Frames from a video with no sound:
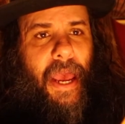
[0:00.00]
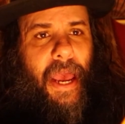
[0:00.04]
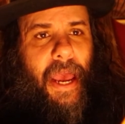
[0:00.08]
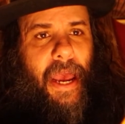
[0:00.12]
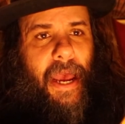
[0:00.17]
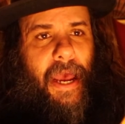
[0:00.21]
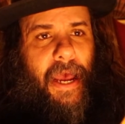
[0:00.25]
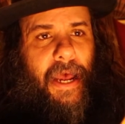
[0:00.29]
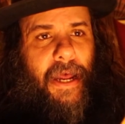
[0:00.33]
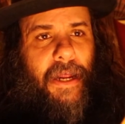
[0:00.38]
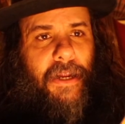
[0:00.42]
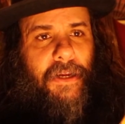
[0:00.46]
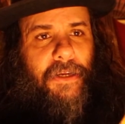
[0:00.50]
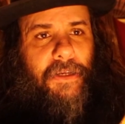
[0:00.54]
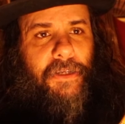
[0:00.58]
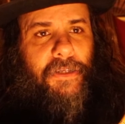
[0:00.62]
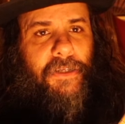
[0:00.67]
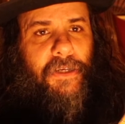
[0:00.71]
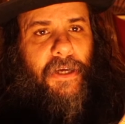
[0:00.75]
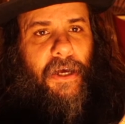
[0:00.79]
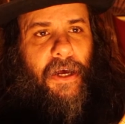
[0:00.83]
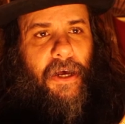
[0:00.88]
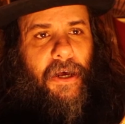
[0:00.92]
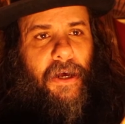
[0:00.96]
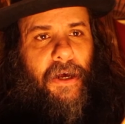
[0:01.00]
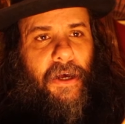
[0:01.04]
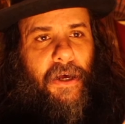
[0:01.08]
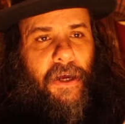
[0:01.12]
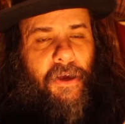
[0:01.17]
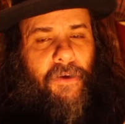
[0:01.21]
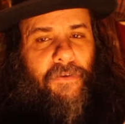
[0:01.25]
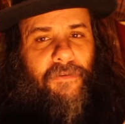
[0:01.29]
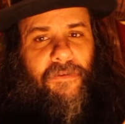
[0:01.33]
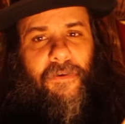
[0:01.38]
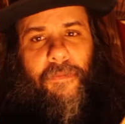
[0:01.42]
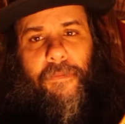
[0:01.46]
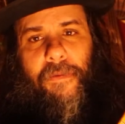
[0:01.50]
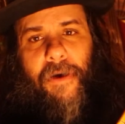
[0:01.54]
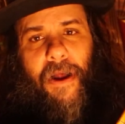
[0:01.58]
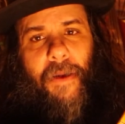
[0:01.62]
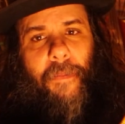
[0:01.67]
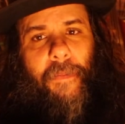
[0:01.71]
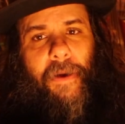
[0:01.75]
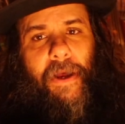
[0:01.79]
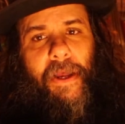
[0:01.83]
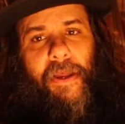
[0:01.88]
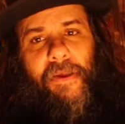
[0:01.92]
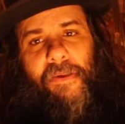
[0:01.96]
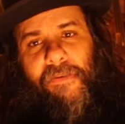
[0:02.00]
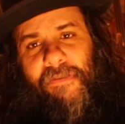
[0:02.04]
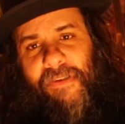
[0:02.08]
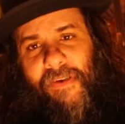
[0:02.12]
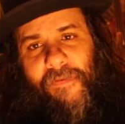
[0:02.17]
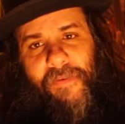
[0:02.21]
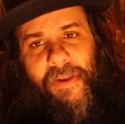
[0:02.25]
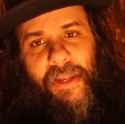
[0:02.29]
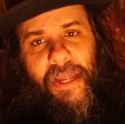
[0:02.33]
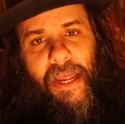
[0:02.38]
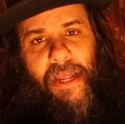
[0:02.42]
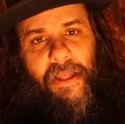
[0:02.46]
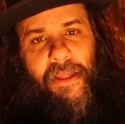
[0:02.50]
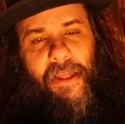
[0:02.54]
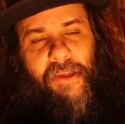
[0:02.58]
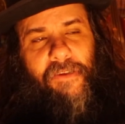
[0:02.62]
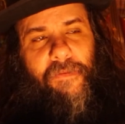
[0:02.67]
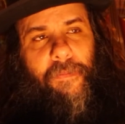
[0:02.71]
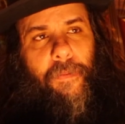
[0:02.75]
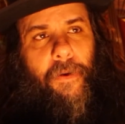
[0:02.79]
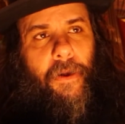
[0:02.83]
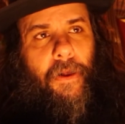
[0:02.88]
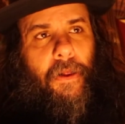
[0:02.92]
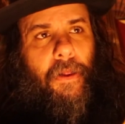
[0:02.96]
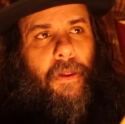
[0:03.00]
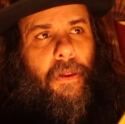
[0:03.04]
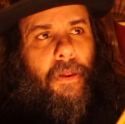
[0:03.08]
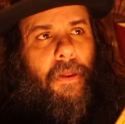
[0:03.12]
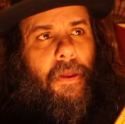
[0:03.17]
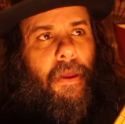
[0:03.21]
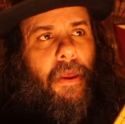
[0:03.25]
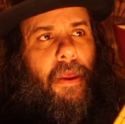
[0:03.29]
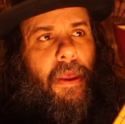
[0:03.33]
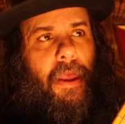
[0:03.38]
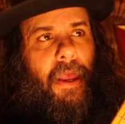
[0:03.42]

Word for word: And uh, I also brought my 78 Les Paul.